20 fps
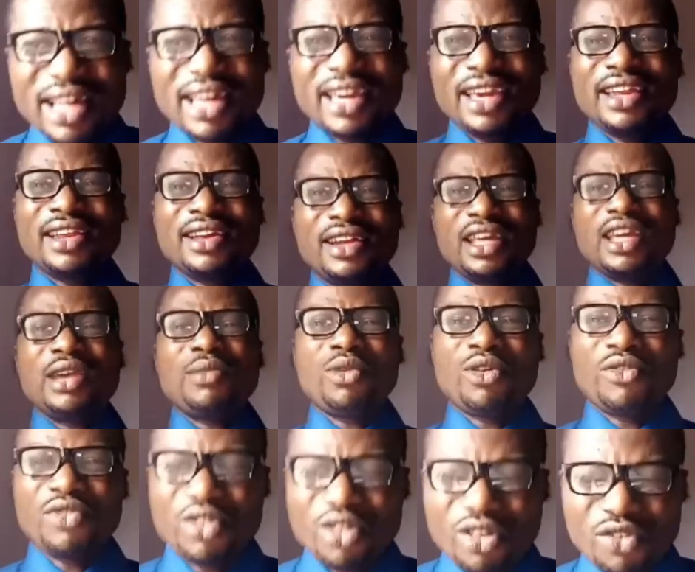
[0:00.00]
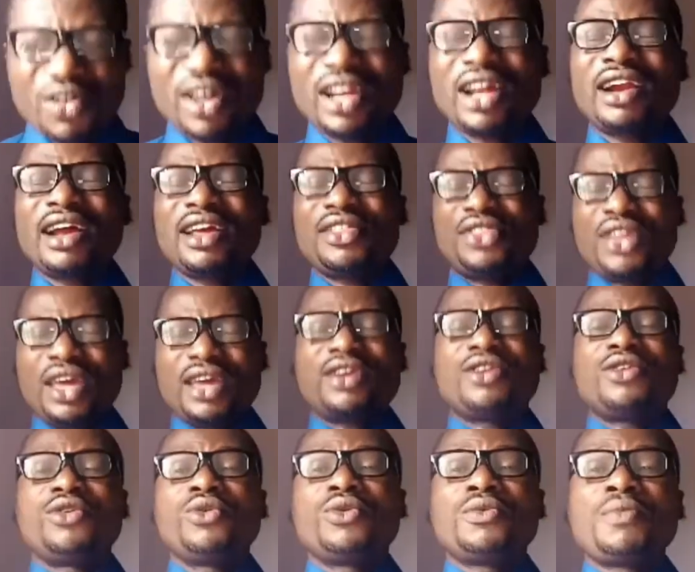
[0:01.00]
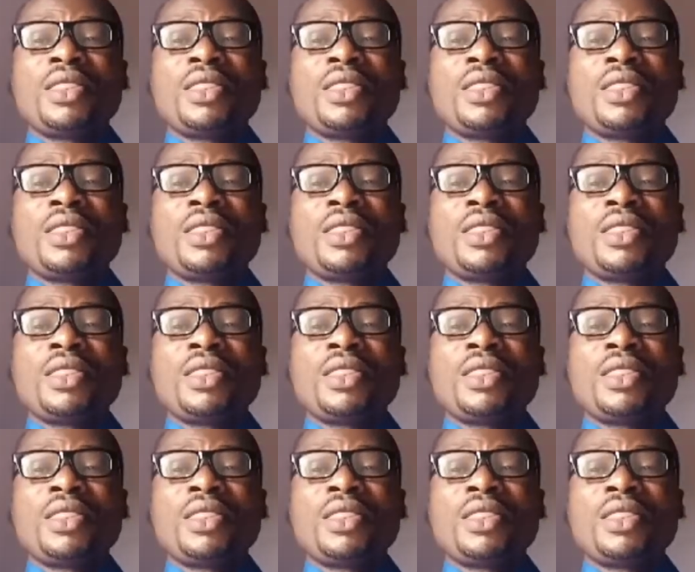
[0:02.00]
in the name of Jesus. Father, I thank you.